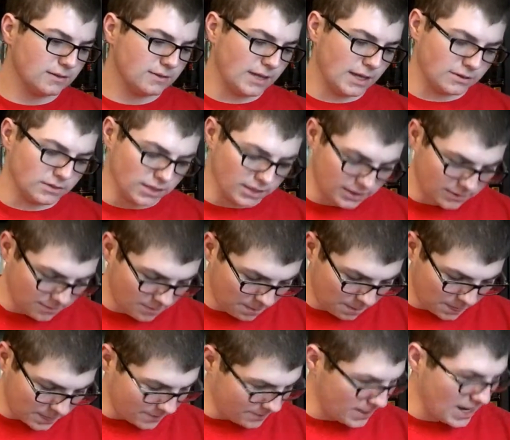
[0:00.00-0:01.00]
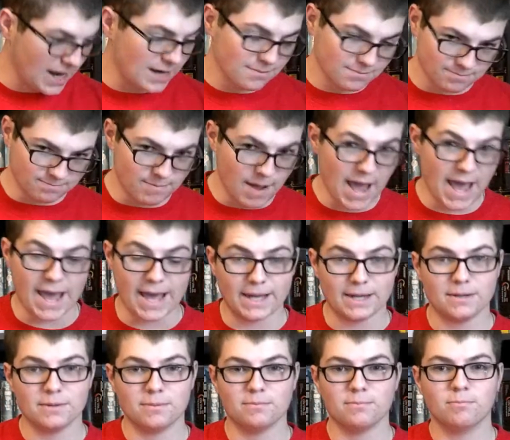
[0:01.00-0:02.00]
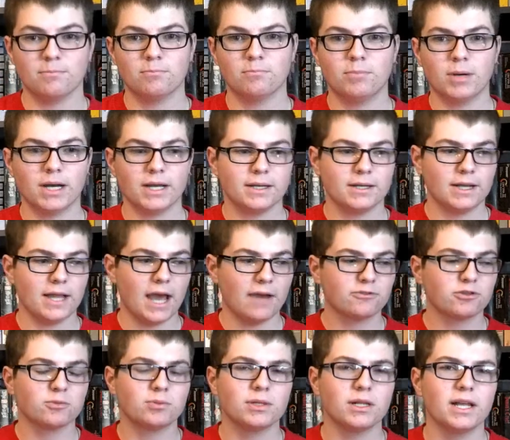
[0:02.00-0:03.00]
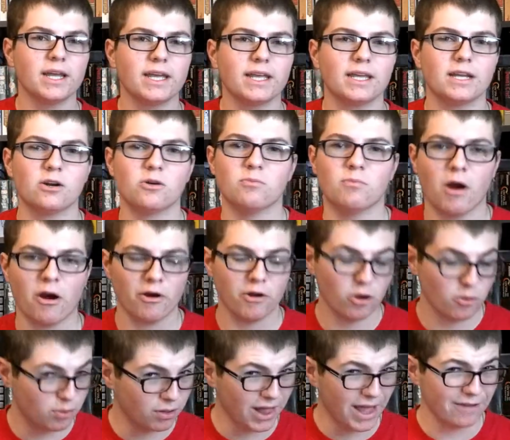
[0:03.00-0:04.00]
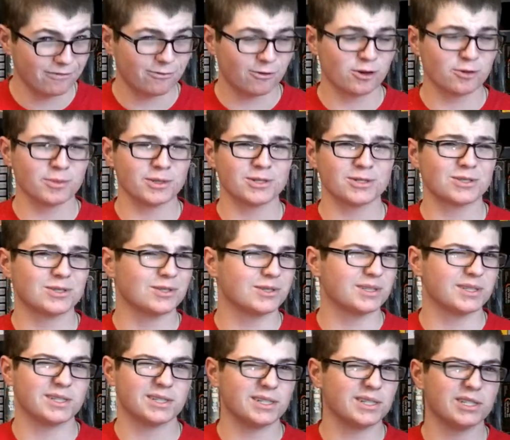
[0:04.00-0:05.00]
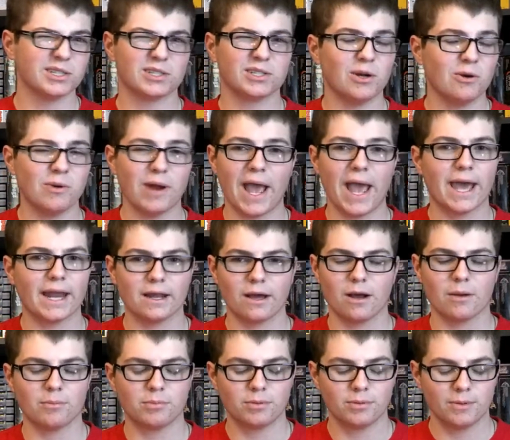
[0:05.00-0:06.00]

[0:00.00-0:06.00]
now look, they're not bad, but after playing, you know, Mario platformers, they just don't add up.